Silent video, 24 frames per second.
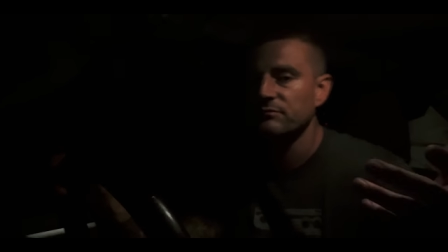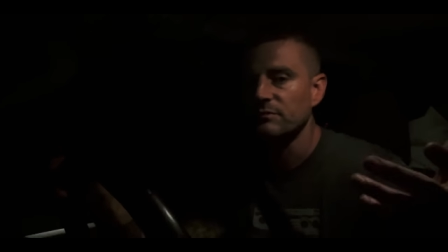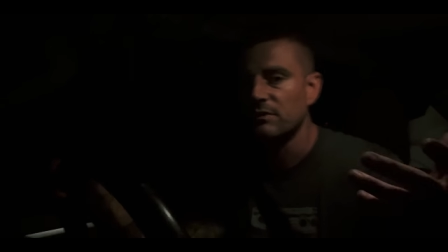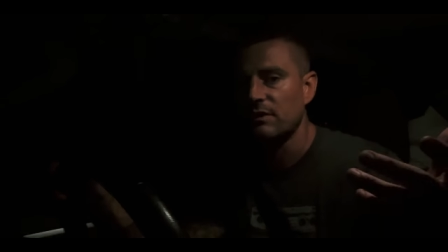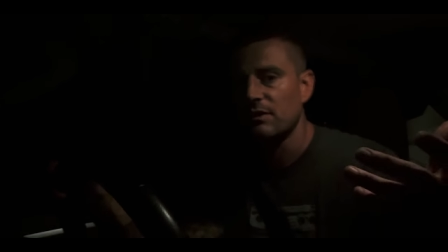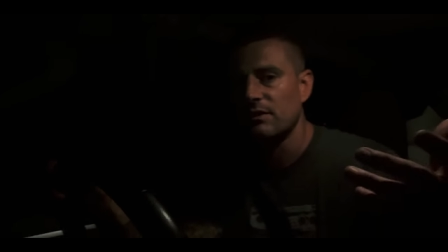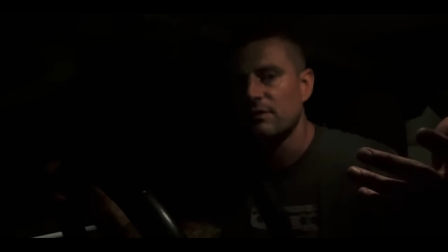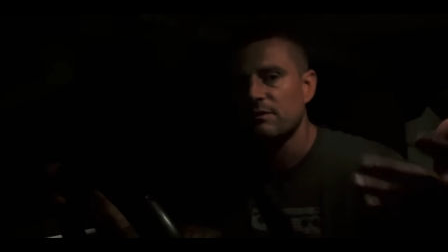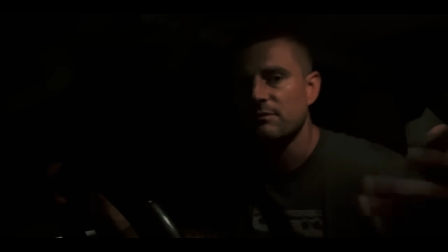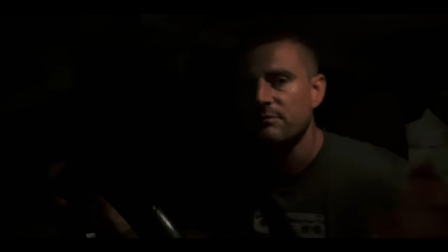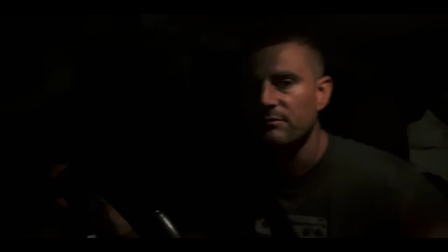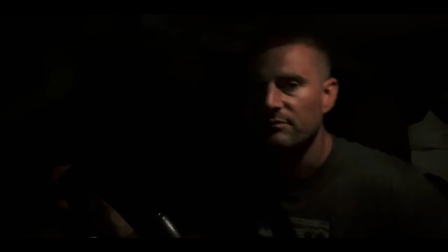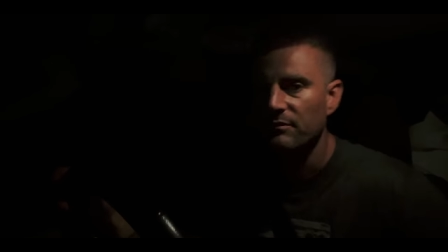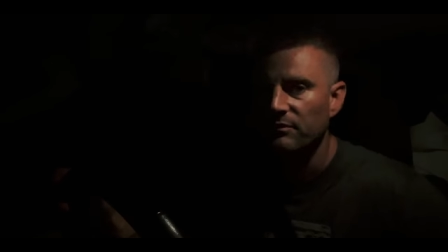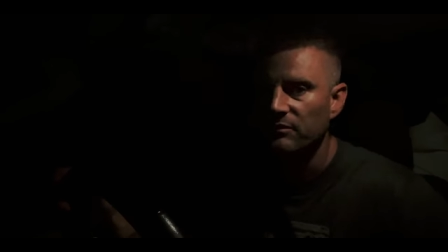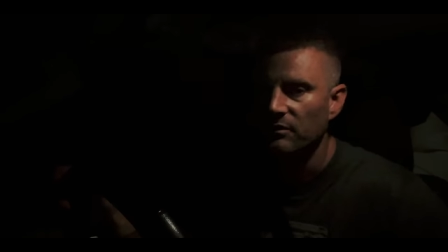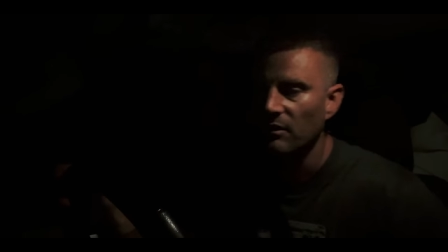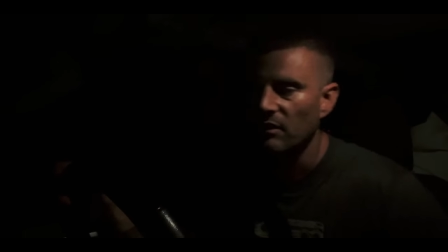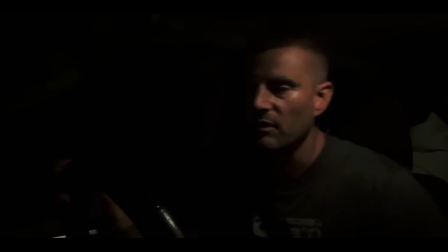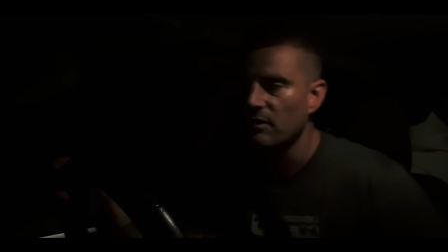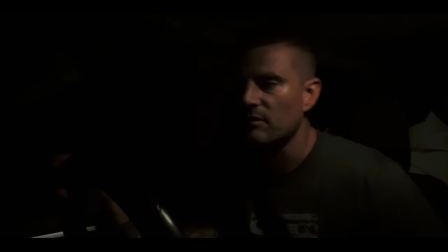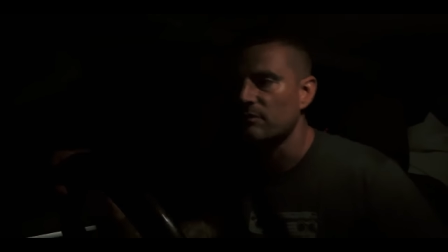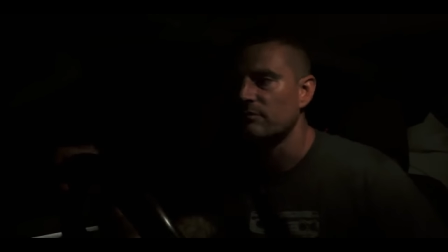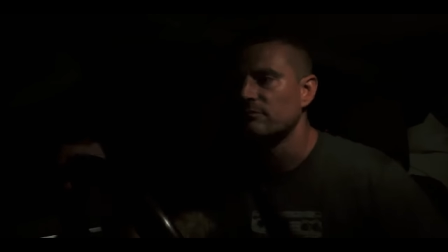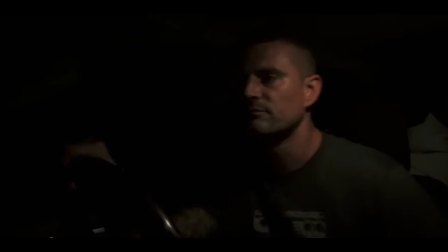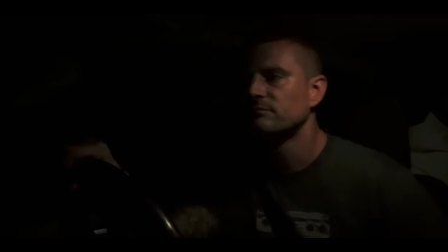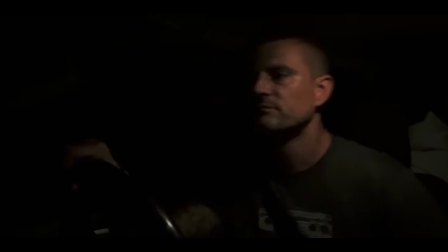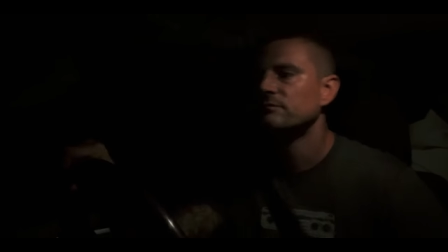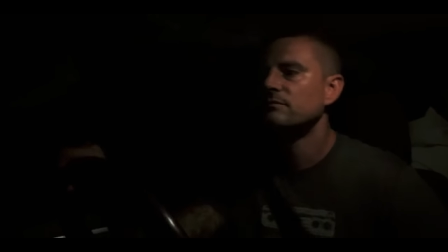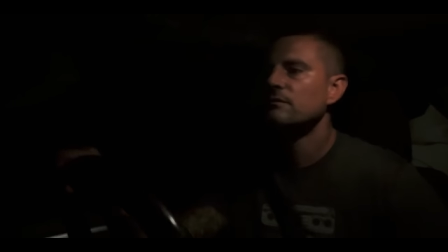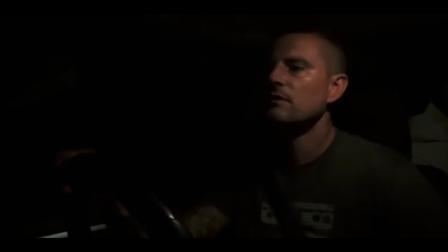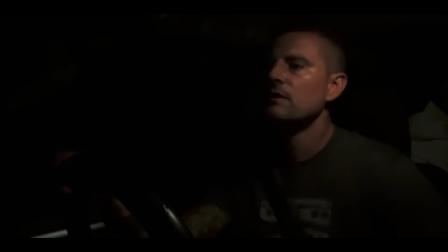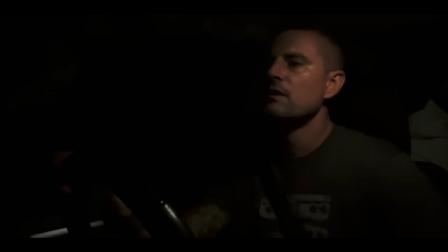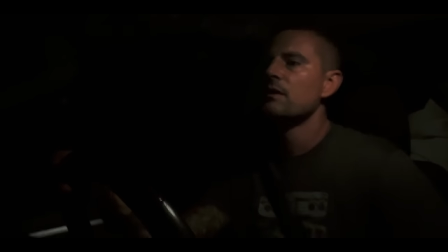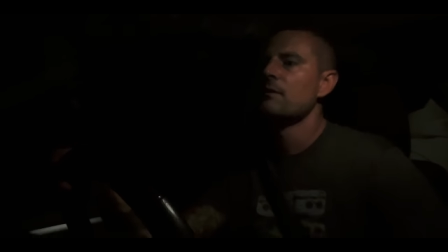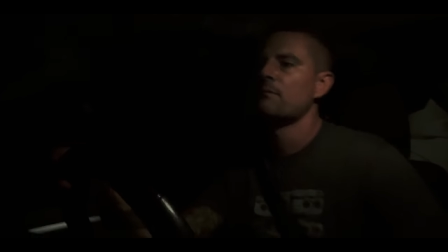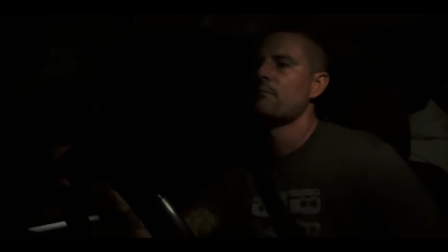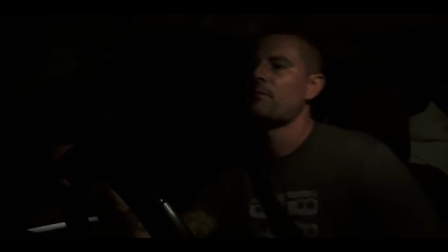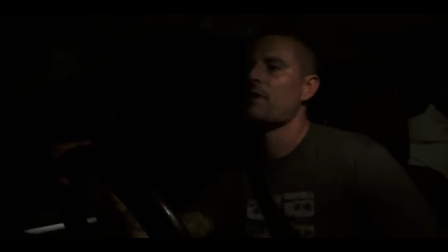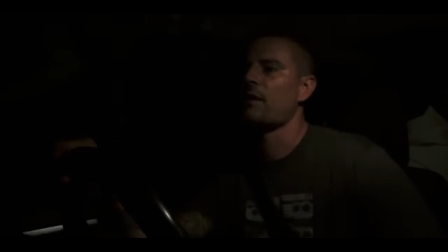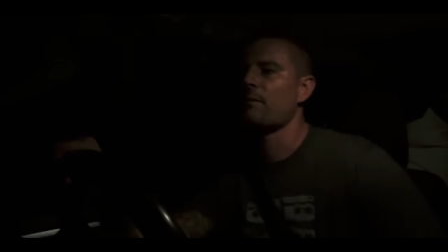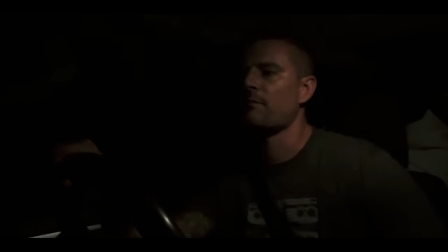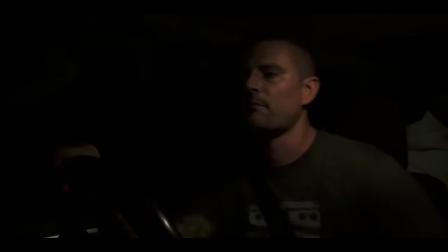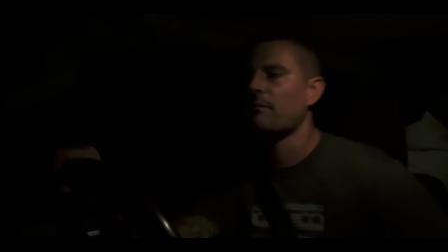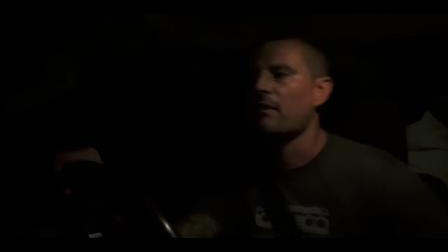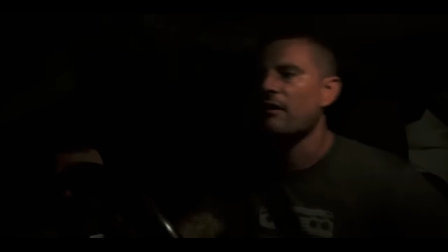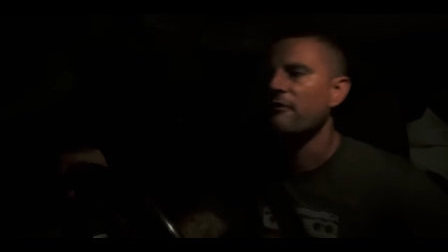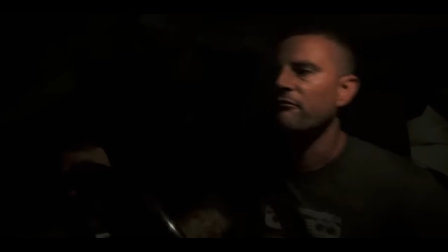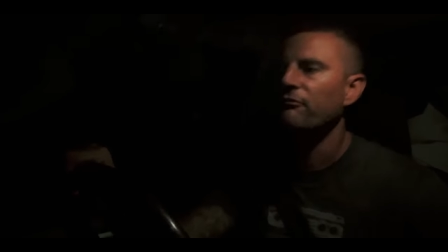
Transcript: Um, so maybe my